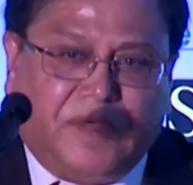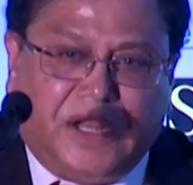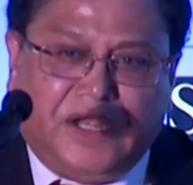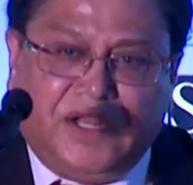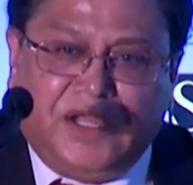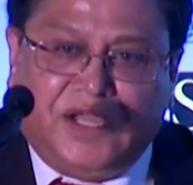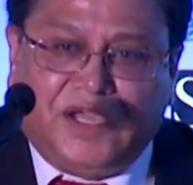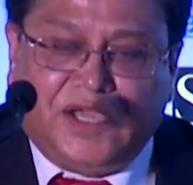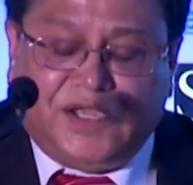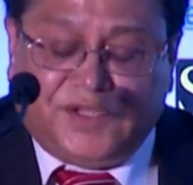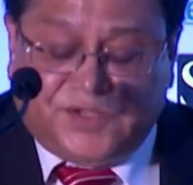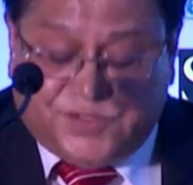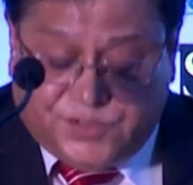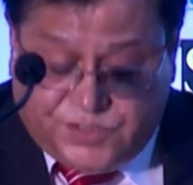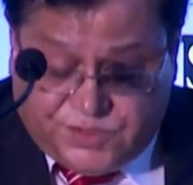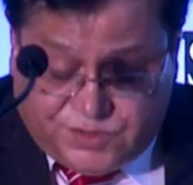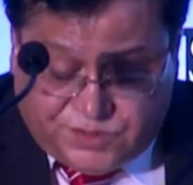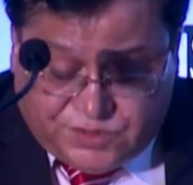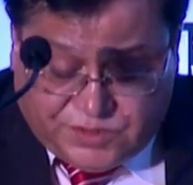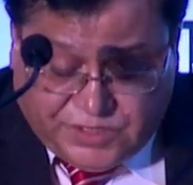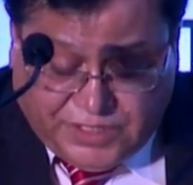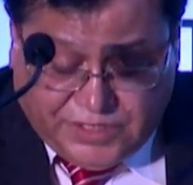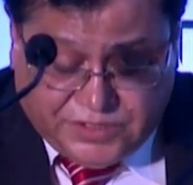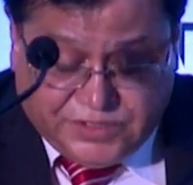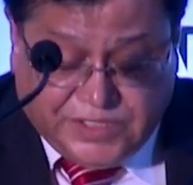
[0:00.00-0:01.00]
many
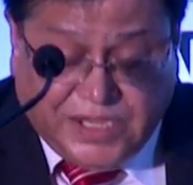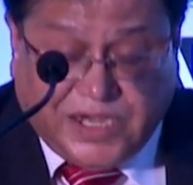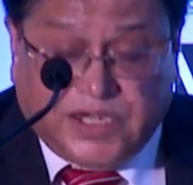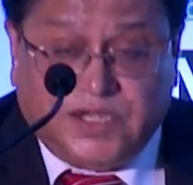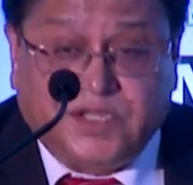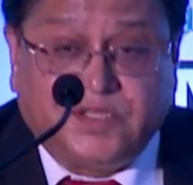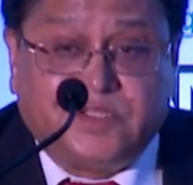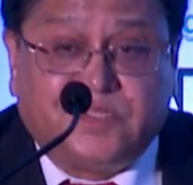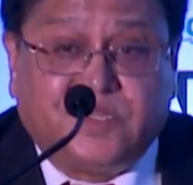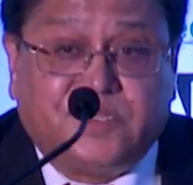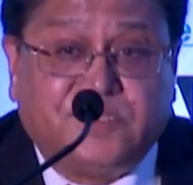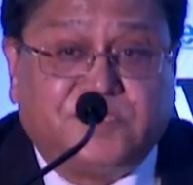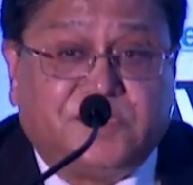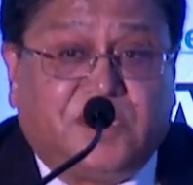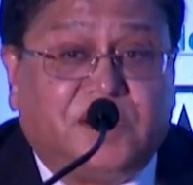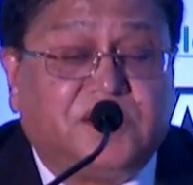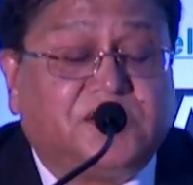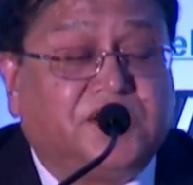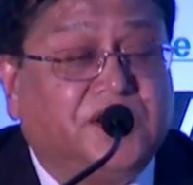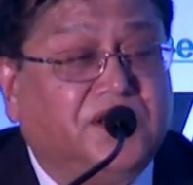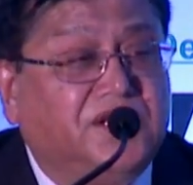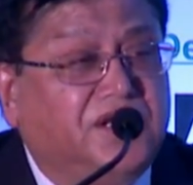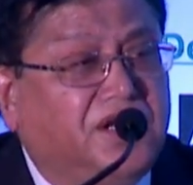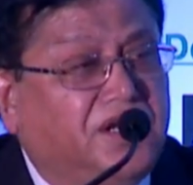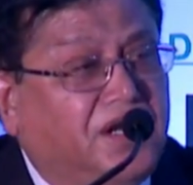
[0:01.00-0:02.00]
cases, and that is
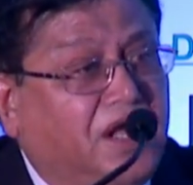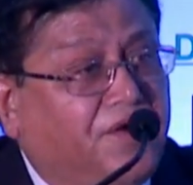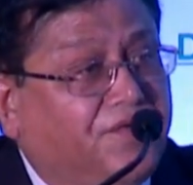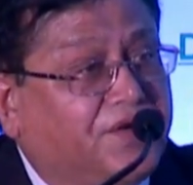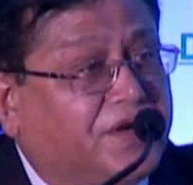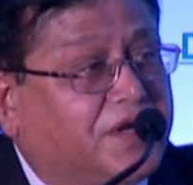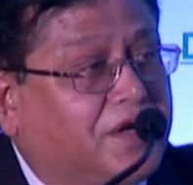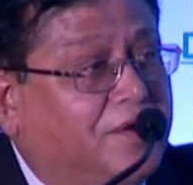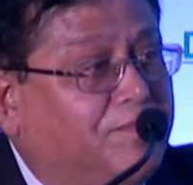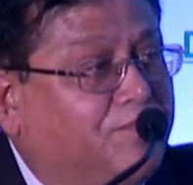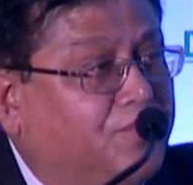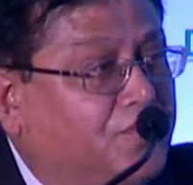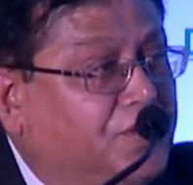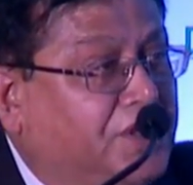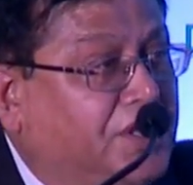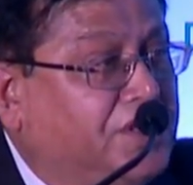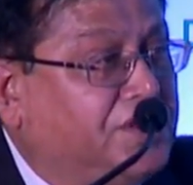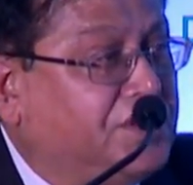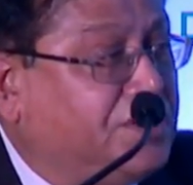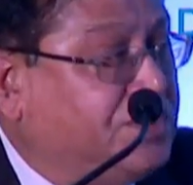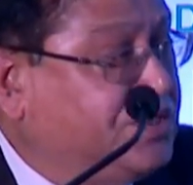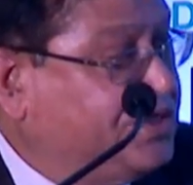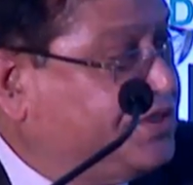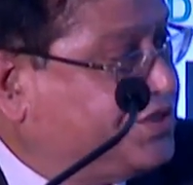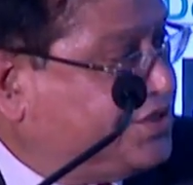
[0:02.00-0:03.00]
resulting in our component
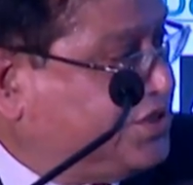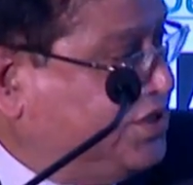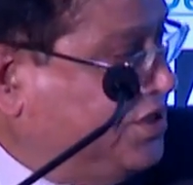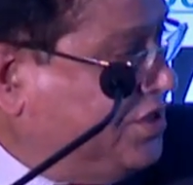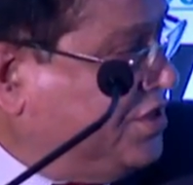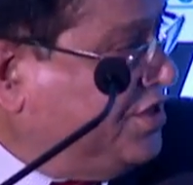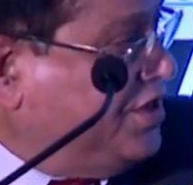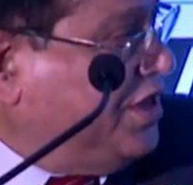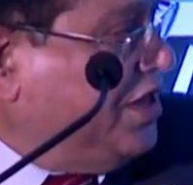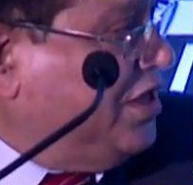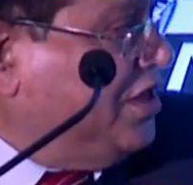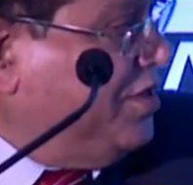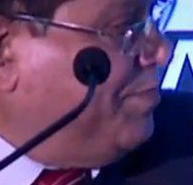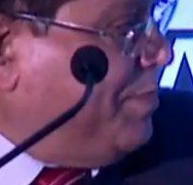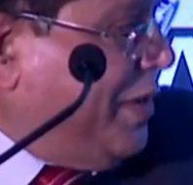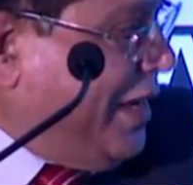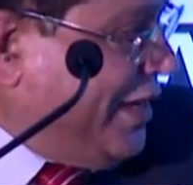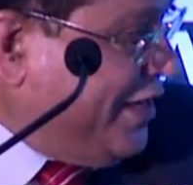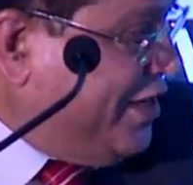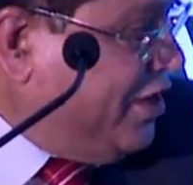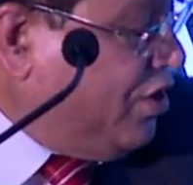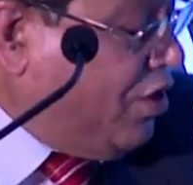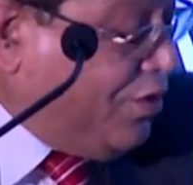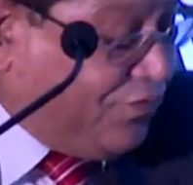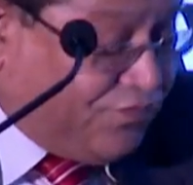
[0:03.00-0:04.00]
industry really
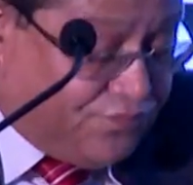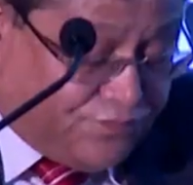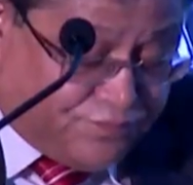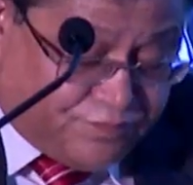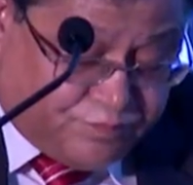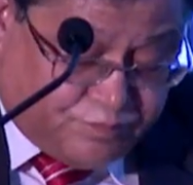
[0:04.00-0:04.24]
packing off.